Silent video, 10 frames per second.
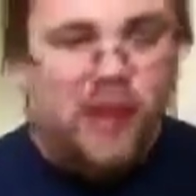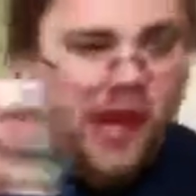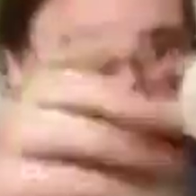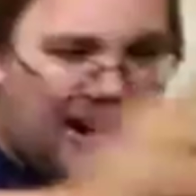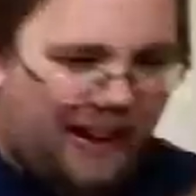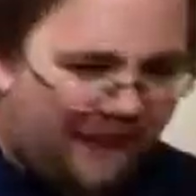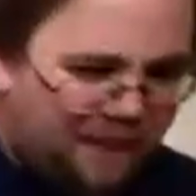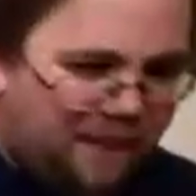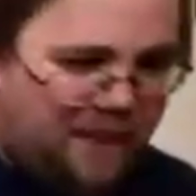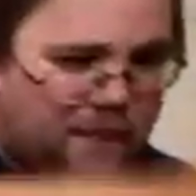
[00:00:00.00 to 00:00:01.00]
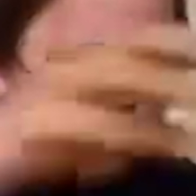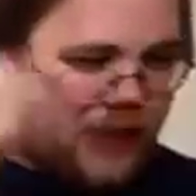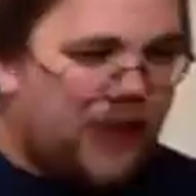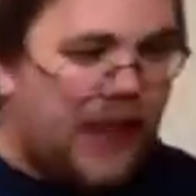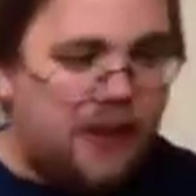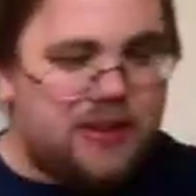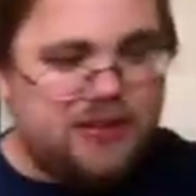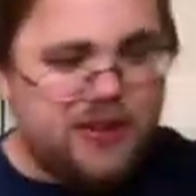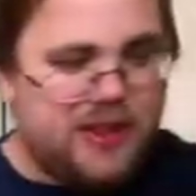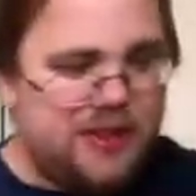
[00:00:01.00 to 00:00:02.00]
That was
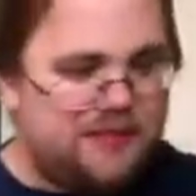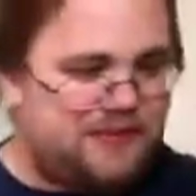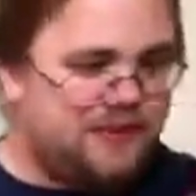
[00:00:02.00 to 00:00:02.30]
for you.